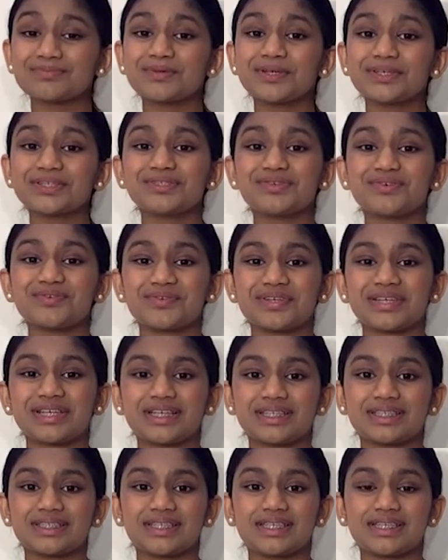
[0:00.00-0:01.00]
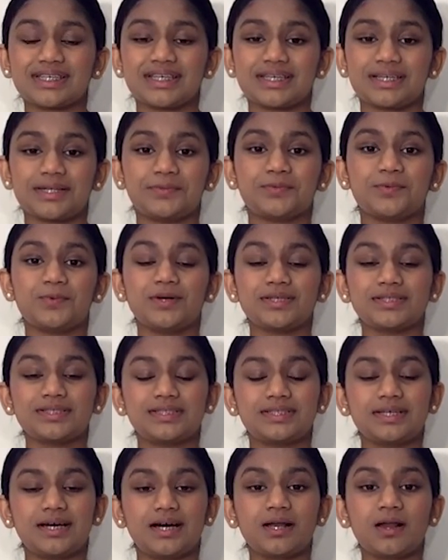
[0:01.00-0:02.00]
meritorious deed was
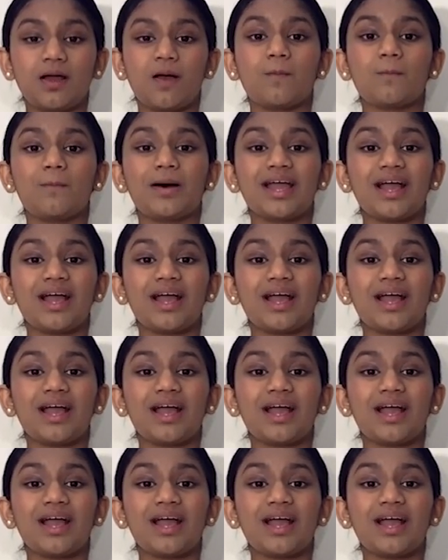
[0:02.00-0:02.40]
done by